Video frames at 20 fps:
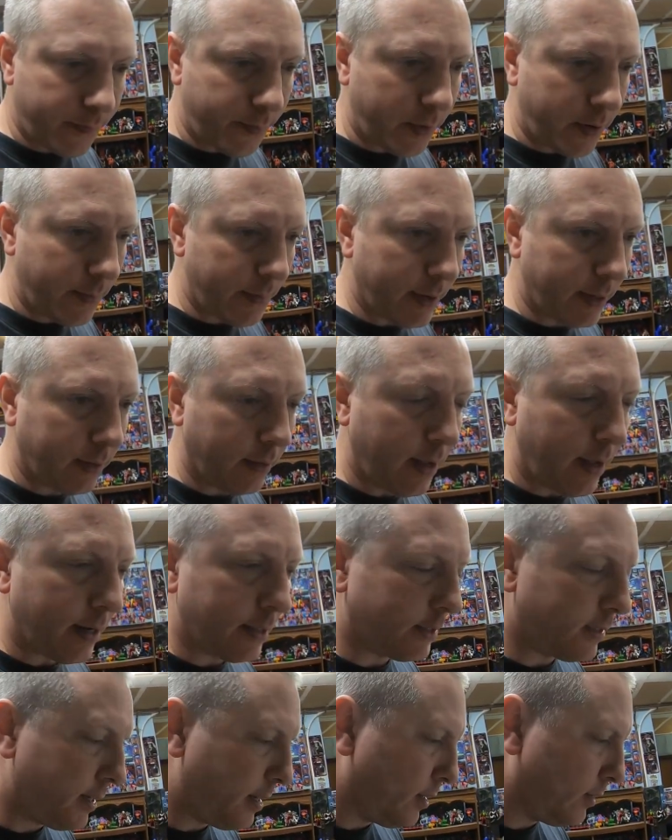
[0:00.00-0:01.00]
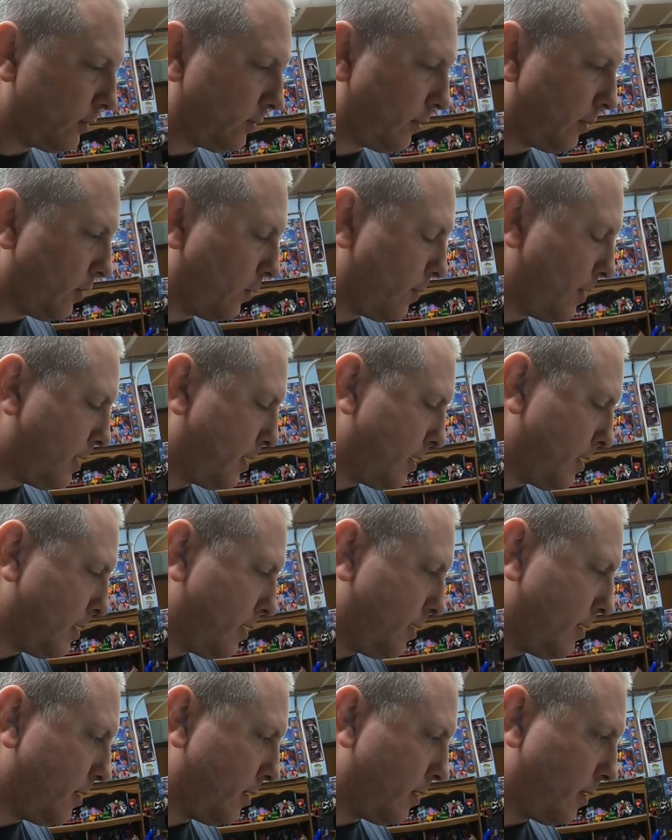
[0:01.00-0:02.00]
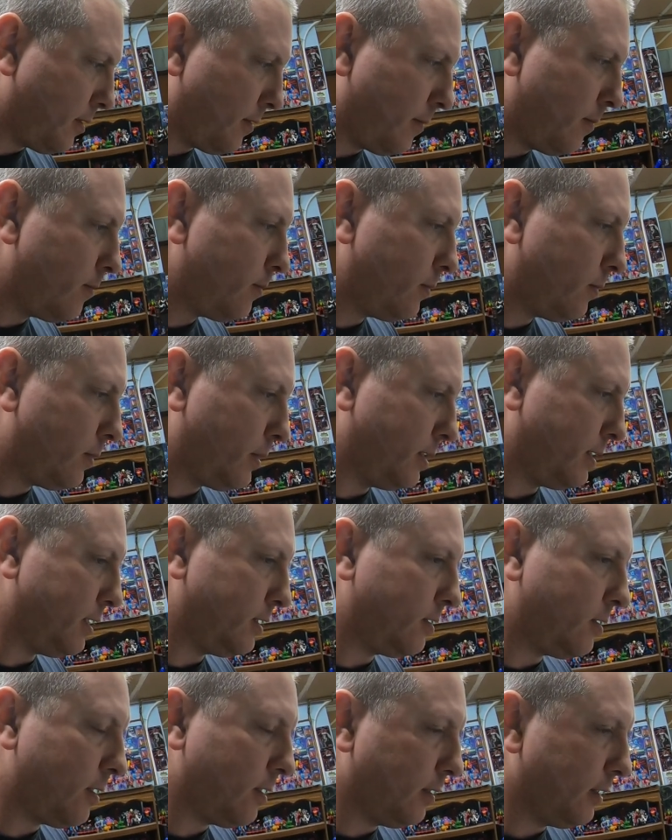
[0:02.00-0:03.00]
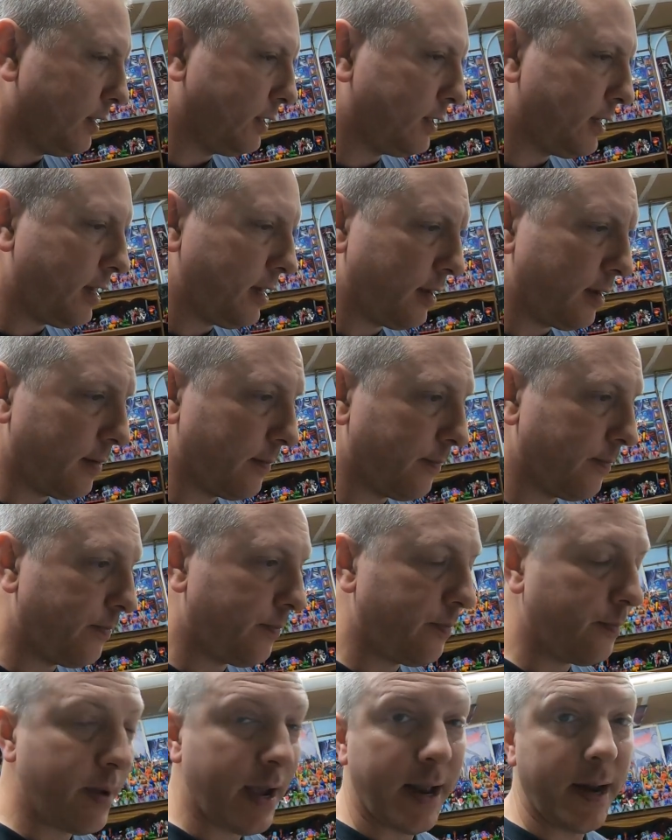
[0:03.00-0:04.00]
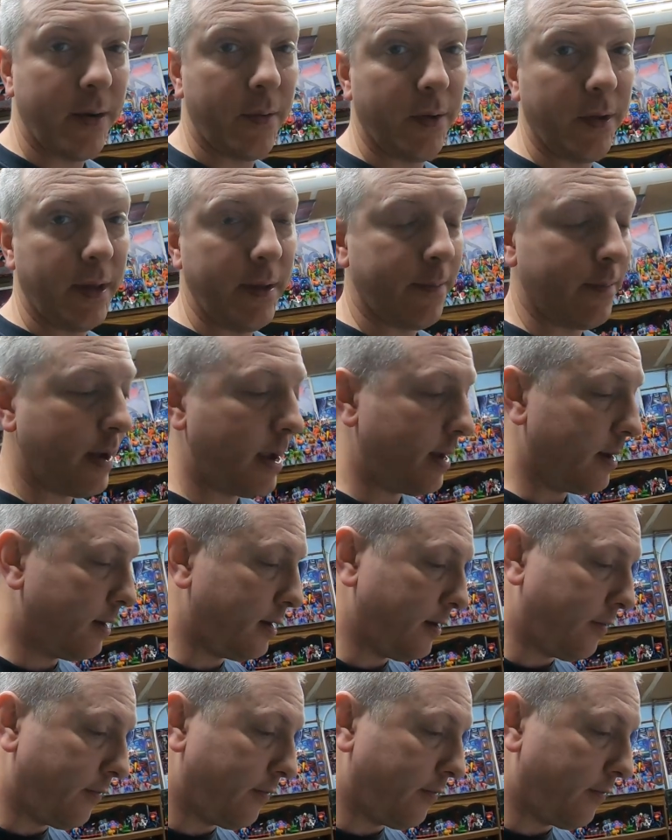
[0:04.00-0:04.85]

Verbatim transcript: pretty big lot of sales from the weekend because uh, I started listing and man, it really made a